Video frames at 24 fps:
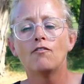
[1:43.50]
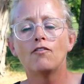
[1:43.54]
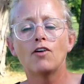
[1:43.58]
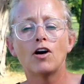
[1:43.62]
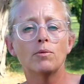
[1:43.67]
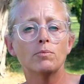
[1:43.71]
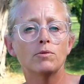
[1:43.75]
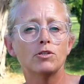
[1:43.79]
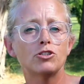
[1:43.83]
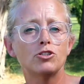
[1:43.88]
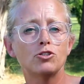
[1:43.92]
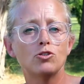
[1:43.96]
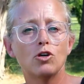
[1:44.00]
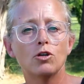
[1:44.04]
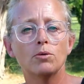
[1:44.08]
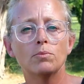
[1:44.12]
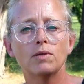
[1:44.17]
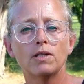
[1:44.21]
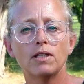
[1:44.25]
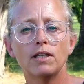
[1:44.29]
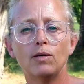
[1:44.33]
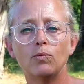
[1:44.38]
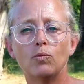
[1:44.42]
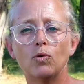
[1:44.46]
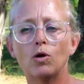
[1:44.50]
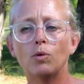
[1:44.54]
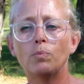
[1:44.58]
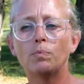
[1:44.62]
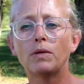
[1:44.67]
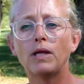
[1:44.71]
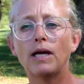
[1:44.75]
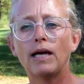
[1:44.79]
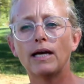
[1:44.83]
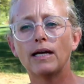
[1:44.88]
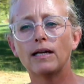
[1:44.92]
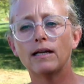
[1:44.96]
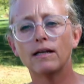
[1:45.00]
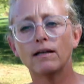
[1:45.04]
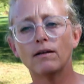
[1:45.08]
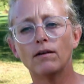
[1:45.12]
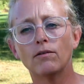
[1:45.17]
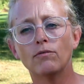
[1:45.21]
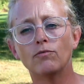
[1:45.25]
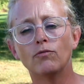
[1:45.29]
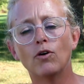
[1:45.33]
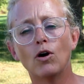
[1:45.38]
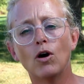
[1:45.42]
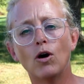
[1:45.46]
Farmers normally will plant
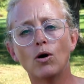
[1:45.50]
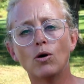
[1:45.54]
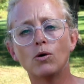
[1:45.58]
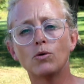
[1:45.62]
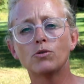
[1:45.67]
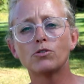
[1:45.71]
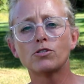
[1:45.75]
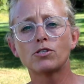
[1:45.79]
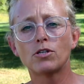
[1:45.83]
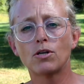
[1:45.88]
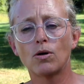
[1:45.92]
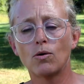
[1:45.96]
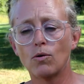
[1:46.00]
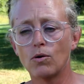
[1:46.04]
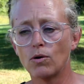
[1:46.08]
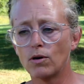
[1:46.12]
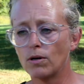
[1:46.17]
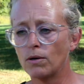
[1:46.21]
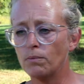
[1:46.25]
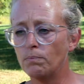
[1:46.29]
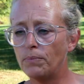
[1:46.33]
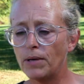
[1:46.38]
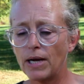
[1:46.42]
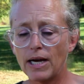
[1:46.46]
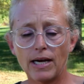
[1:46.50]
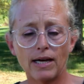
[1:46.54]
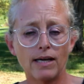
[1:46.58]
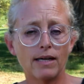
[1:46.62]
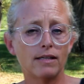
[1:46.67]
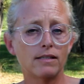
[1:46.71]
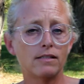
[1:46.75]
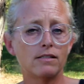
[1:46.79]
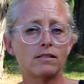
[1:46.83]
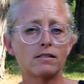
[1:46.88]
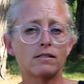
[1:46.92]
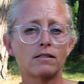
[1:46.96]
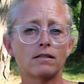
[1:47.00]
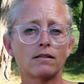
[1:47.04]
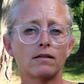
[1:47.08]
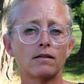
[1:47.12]
rows or beds